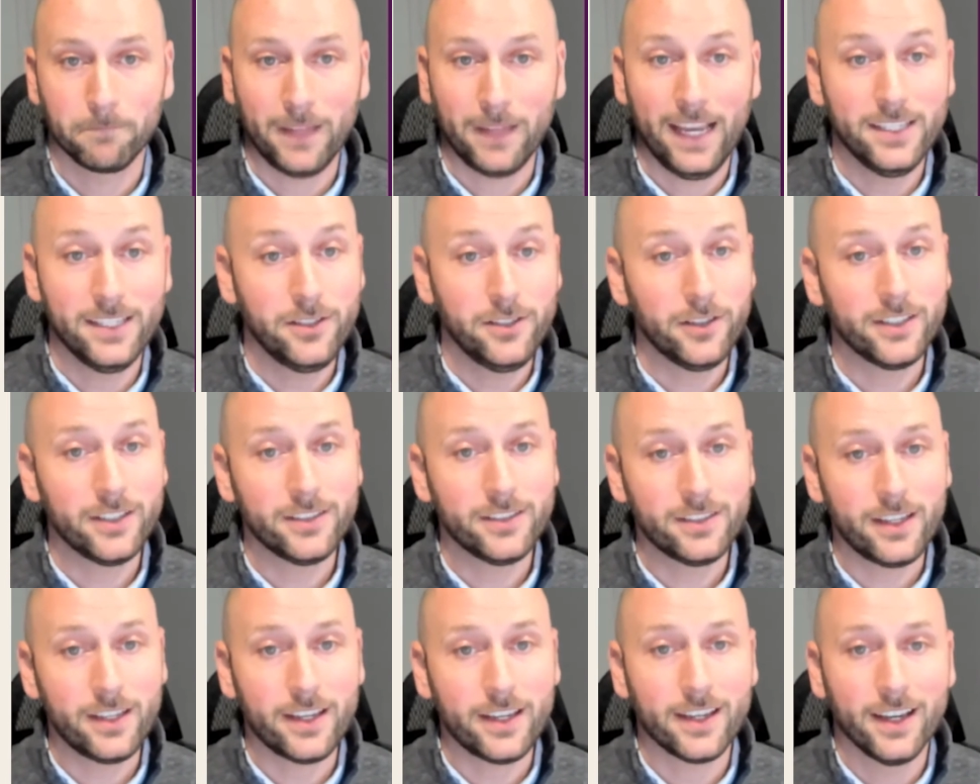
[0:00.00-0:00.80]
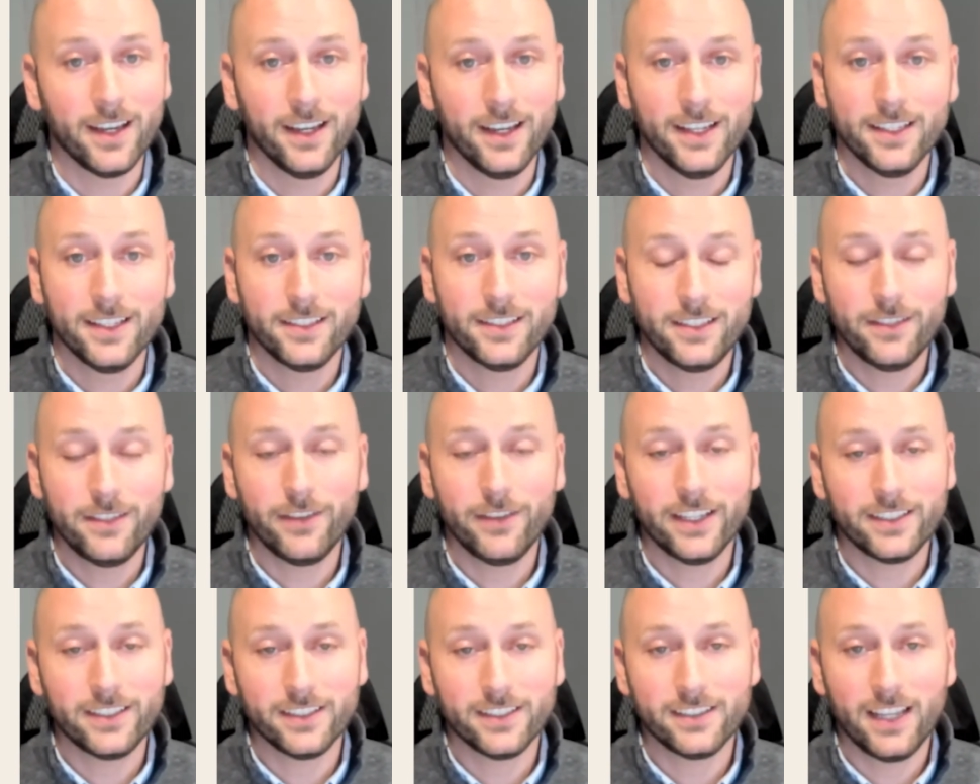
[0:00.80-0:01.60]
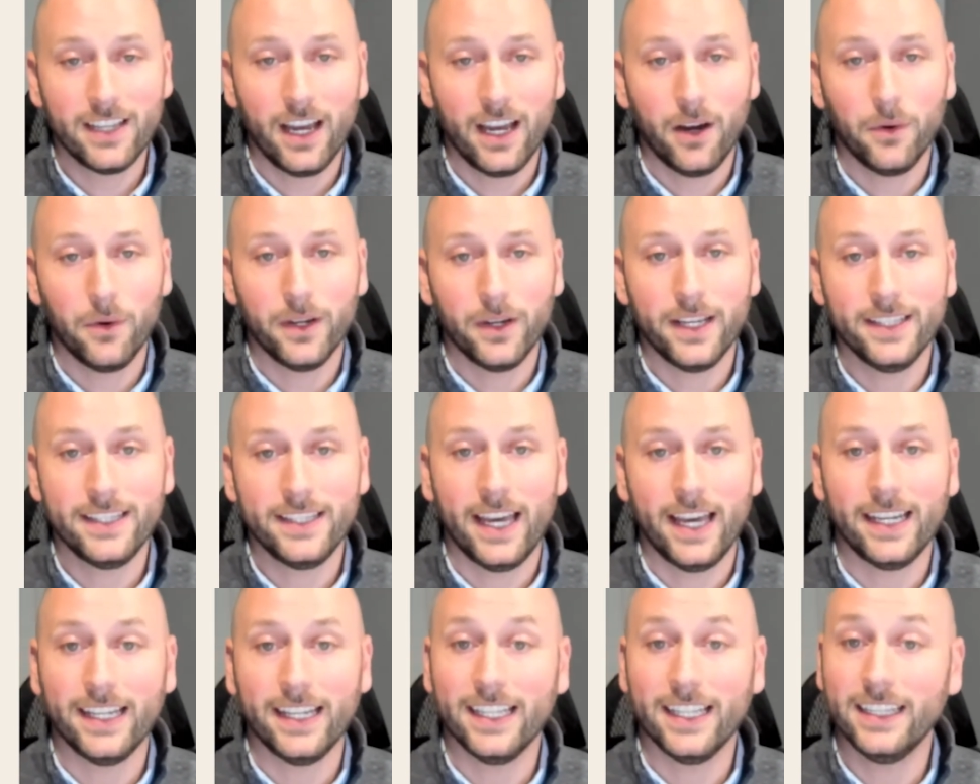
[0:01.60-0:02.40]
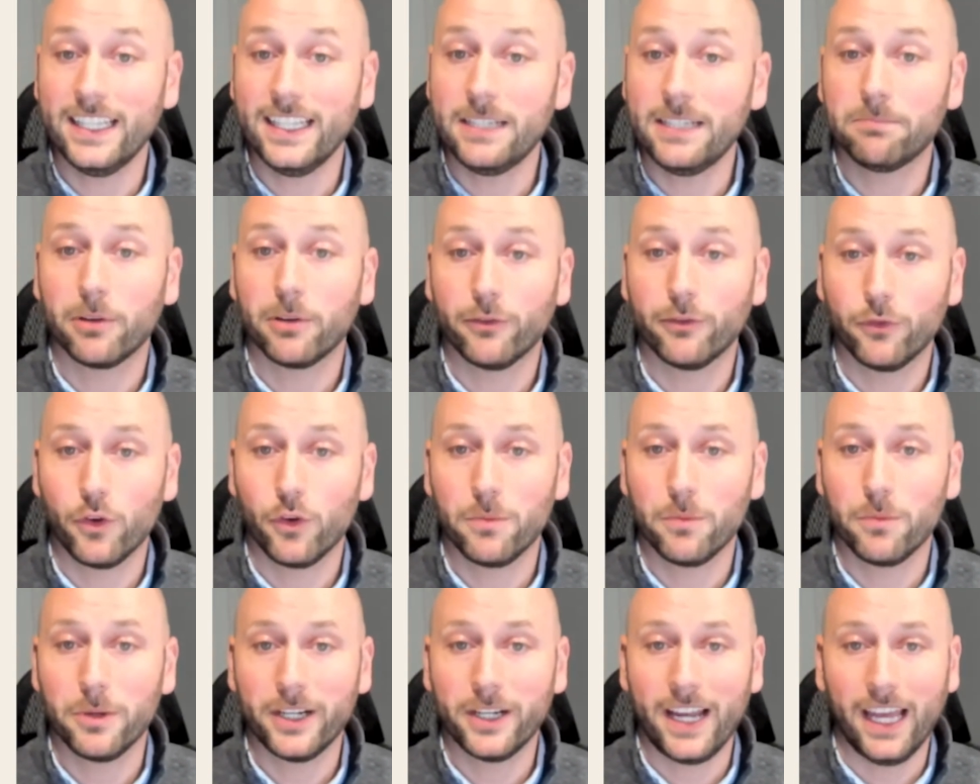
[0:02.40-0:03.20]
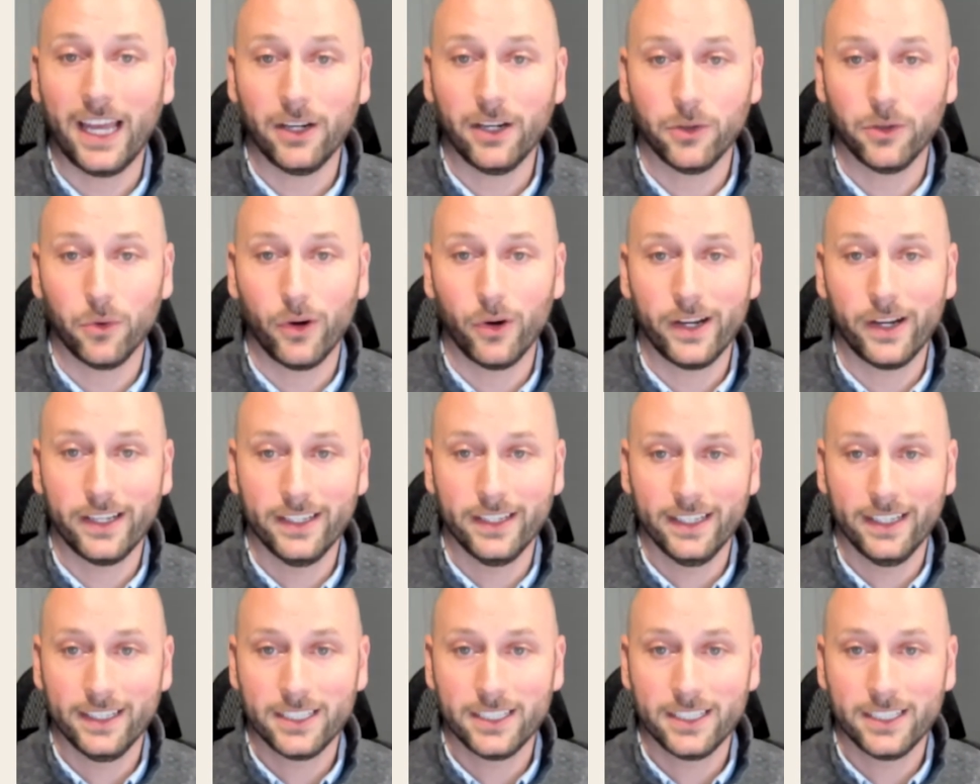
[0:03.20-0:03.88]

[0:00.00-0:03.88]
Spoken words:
As you can see, Cvent is now in that elite performer category,